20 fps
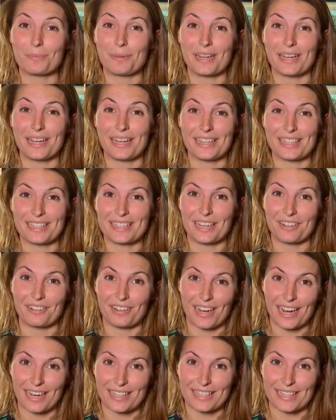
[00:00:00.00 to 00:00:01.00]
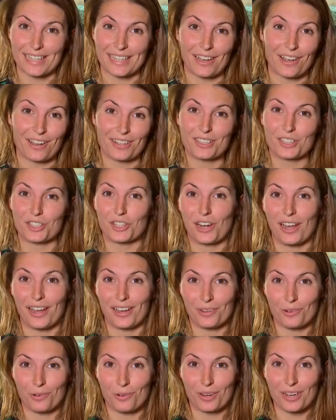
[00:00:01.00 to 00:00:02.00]
to be in the Serengeti last
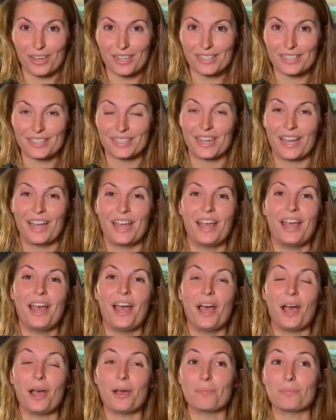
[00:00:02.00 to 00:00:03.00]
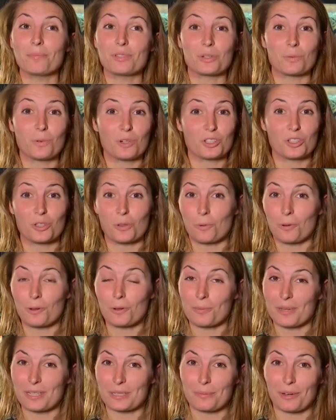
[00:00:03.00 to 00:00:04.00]
July and August to watch the
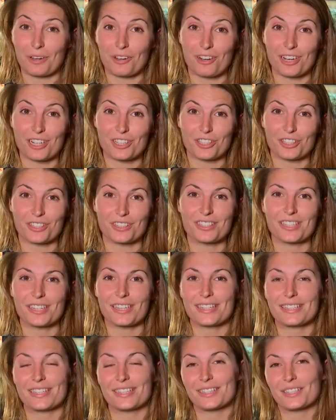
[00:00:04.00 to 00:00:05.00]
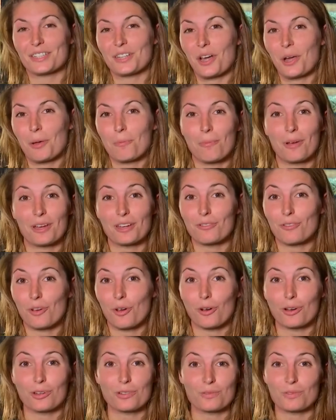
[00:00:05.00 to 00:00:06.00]
wildebeest migration. So this is a time where you've
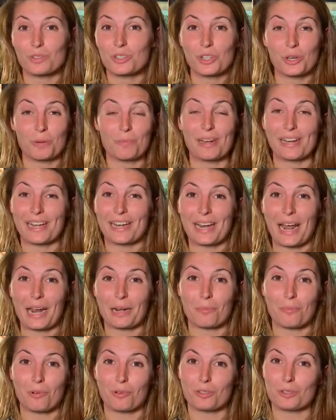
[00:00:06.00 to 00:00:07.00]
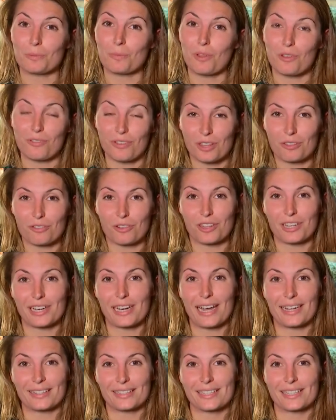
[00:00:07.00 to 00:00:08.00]
got 2 million animals moving through the
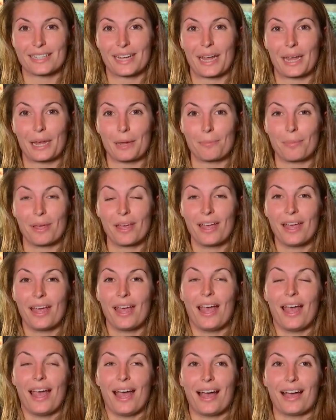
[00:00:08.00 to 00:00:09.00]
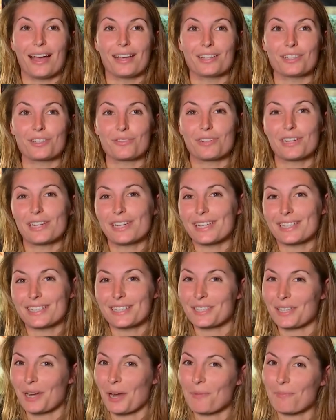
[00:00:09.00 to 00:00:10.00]
landscape. And really, it's
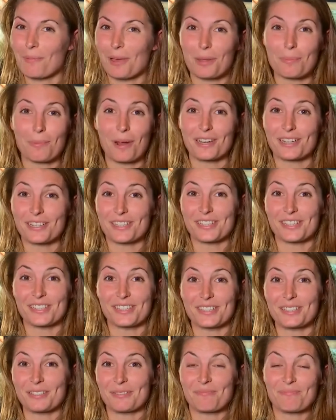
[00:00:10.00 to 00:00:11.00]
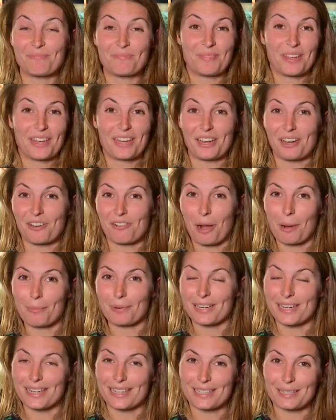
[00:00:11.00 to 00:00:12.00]
a time where the predators can grab
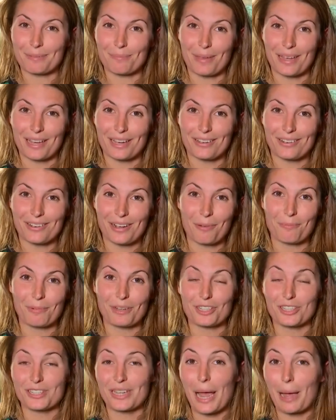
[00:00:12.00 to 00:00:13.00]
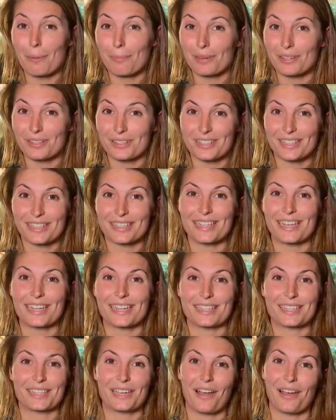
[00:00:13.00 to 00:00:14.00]
an easy meal, and we just happened to see
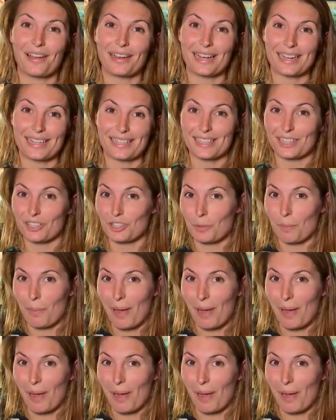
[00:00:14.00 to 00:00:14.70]
this lioness as she